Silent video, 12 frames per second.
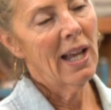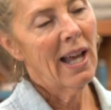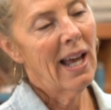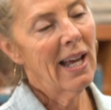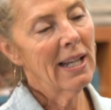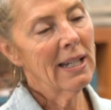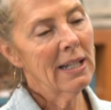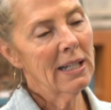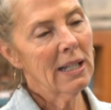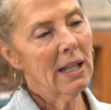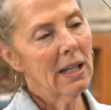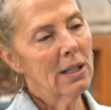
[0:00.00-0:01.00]
And,
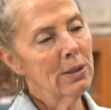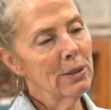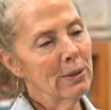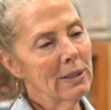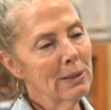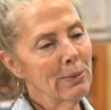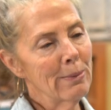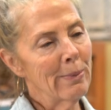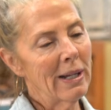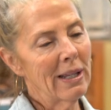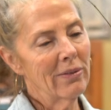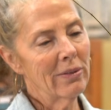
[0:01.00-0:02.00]
oh, this one
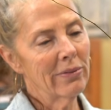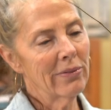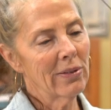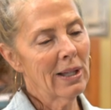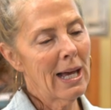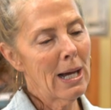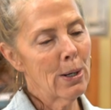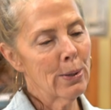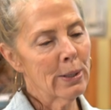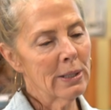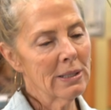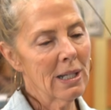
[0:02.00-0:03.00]
might even
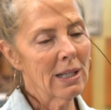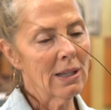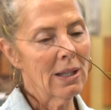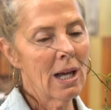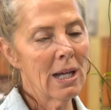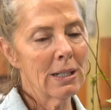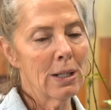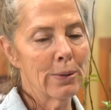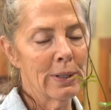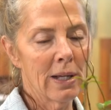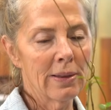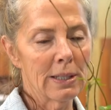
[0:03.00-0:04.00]
flower. It's got a lot
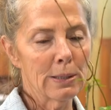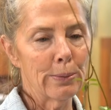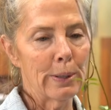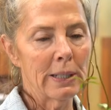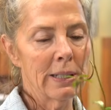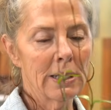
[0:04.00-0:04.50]
going on, this one.